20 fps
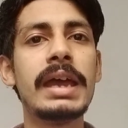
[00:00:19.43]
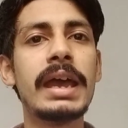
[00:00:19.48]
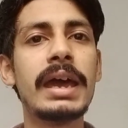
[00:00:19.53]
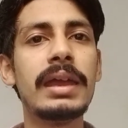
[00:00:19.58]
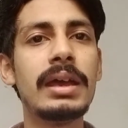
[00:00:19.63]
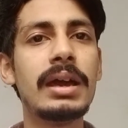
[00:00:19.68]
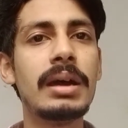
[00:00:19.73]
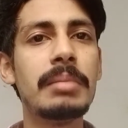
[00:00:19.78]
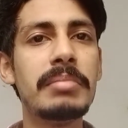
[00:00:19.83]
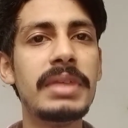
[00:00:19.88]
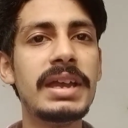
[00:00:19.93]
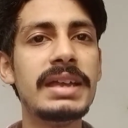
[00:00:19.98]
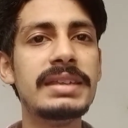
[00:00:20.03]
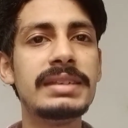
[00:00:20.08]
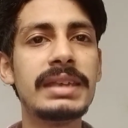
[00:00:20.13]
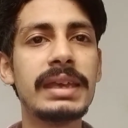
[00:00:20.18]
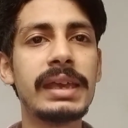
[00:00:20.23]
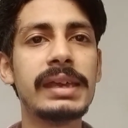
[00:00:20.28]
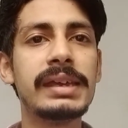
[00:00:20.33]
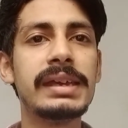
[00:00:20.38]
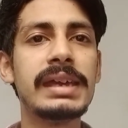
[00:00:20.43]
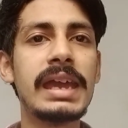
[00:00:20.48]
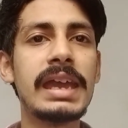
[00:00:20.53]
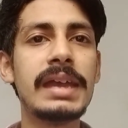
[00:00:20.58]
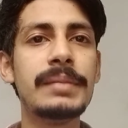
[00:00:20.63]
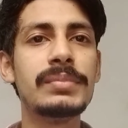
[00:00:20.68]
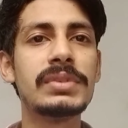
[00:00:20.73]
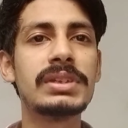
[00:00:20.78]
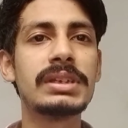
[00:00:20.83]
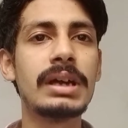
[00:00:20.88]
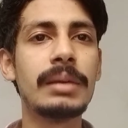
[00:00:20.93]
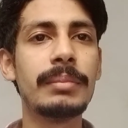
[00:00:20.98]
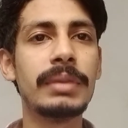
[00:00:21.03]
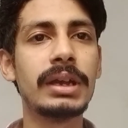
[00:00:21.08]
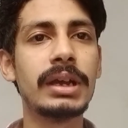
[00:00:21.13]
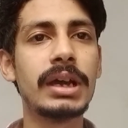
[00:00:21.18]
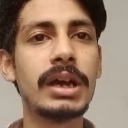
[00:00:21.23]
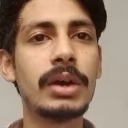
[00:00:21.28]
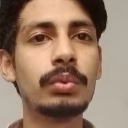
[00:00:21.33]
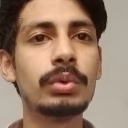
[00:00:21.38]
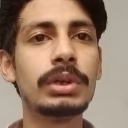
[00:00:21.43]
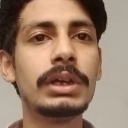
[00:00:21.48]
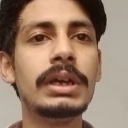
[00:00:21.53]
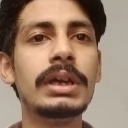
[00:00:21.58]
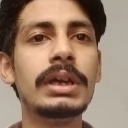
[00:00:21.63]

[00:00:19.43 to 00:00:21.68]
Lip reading: and amazing games coming out.